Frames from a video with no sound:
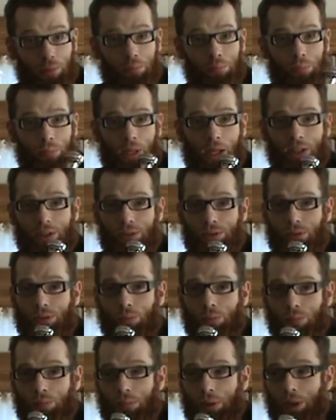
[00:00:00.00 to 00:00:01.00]
plays
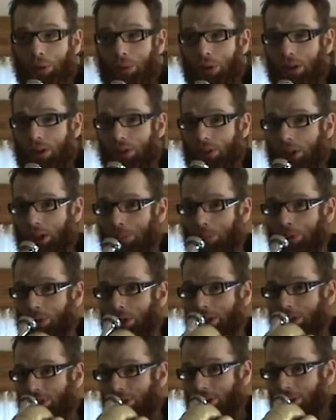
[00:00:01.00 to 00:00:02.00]
pretty well in the upper
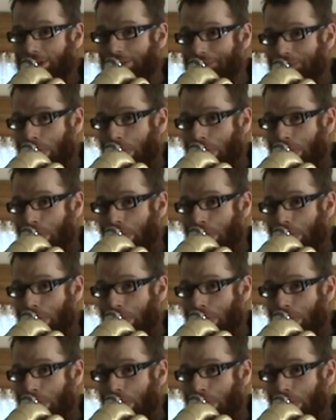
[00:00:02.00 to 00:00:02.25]
register.